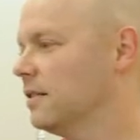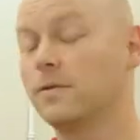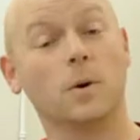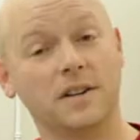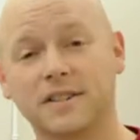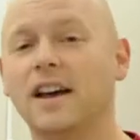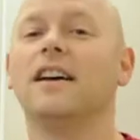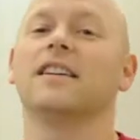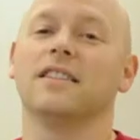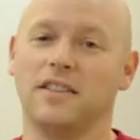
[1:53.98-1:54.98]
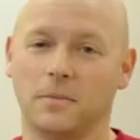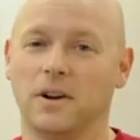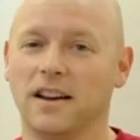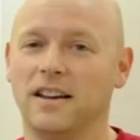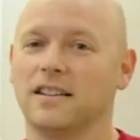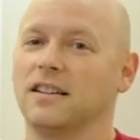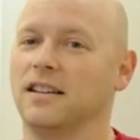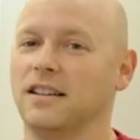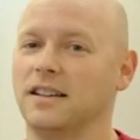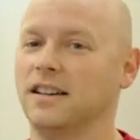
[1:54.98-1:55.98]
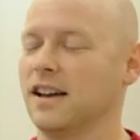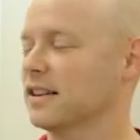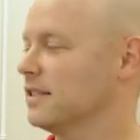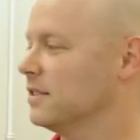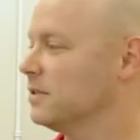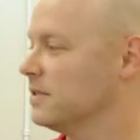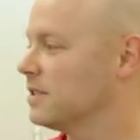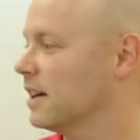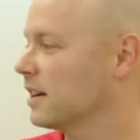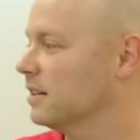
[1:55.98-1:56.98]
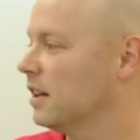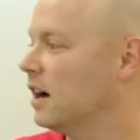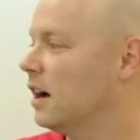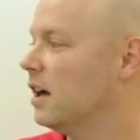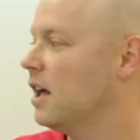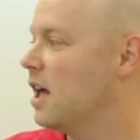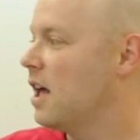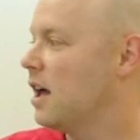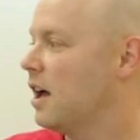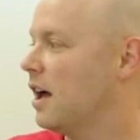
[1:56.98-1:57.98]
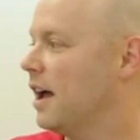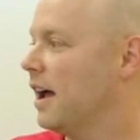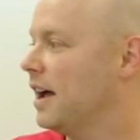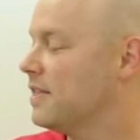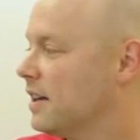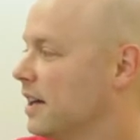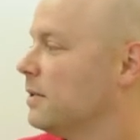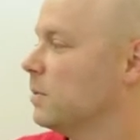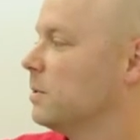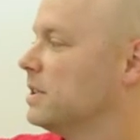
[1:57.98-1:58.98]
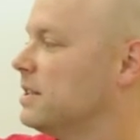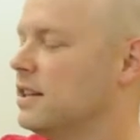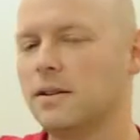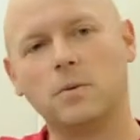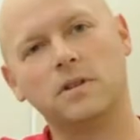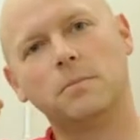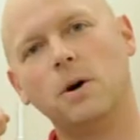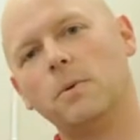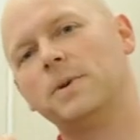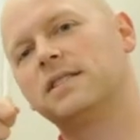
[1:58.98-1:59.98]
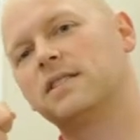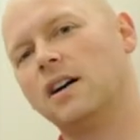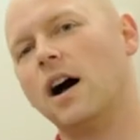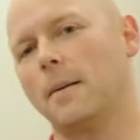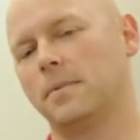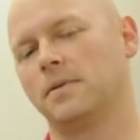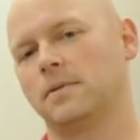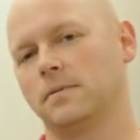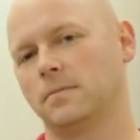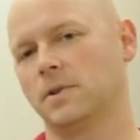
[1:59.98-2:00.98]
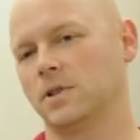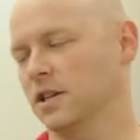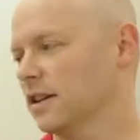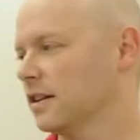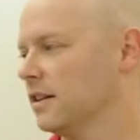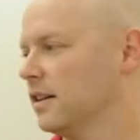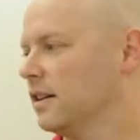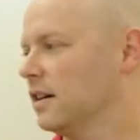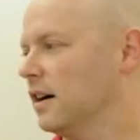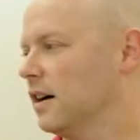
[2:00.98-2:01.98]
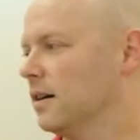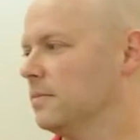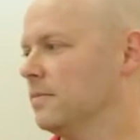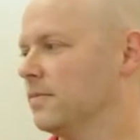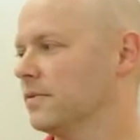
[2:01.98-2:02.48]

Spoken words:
force, thereby enacting Newton's second law. And then we would see that the moment we stop pushing, the